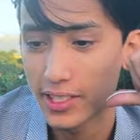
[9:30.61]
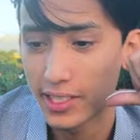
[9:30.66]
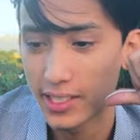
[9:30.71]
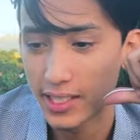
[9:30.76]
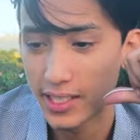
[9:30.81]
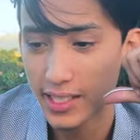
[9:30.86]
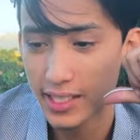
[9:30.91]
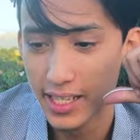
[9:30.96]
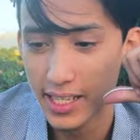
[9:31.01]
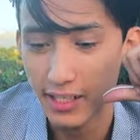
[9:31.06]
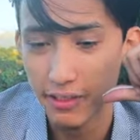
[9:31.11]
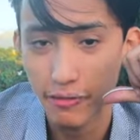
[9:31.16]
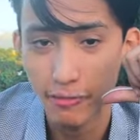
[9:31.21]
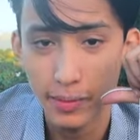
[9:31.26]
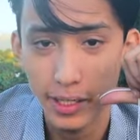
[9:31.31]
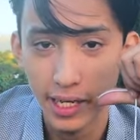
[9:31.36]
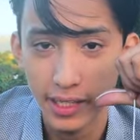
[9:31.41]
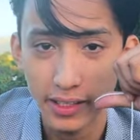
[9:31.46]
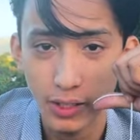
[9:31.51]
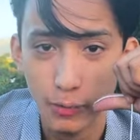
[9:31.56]
this state of
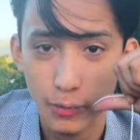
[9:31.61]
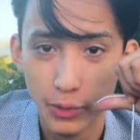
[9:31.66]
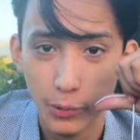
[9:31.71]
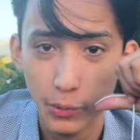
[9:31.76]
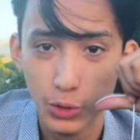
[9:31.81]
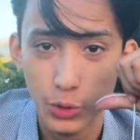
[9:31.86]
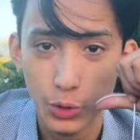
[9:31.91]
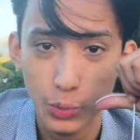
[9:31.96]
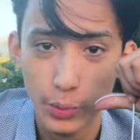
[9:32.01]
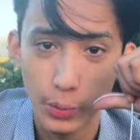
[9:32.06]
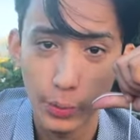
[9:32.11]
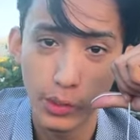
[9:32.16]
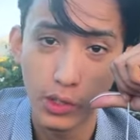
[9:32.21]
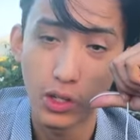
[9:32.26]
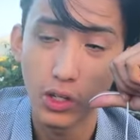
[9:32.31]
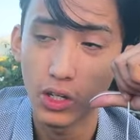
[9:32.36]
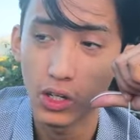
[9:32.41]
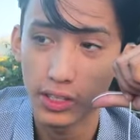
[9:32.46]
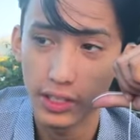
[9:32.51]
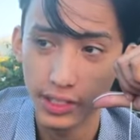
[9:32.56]
being that we wish we were
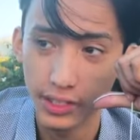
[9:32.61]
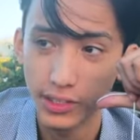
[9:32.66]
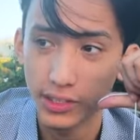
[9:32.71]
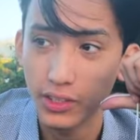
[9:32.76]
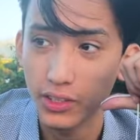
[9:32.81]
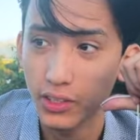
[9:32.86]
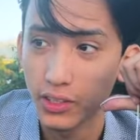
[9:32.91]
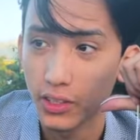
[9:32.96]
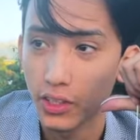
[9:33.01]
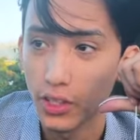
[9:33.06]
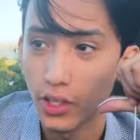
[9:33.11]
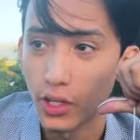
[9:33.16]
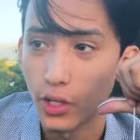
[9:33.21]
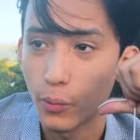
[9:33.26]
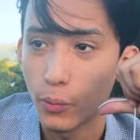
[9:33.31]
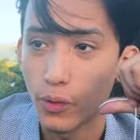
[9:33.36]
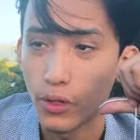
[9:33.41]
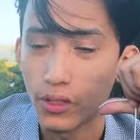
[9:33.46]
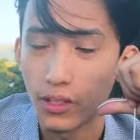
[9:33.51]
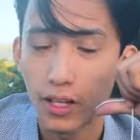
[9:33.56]
all in,
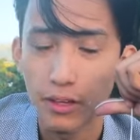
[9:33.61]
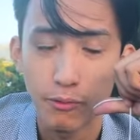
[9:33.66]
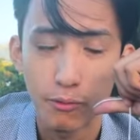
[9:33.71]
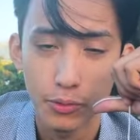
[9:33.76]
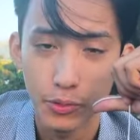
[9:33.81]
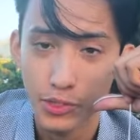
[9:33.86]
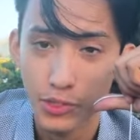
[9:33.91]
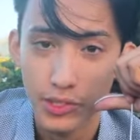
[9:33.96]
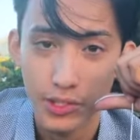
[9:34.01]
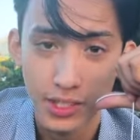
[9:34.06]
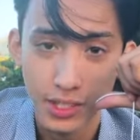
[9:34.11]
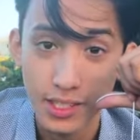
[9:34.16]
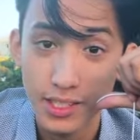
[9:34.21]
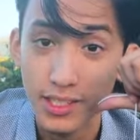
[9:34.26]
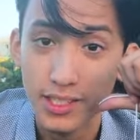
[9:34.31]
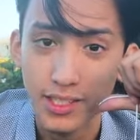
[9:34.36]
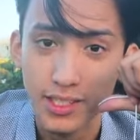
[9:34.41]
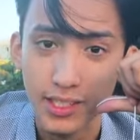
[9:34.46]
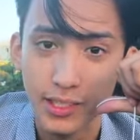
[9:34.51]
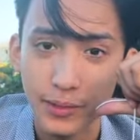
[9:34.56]
where life was just
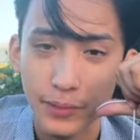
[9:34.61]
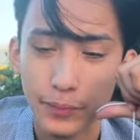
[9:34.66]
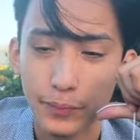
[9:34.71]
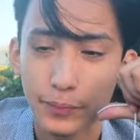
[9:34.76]
easy.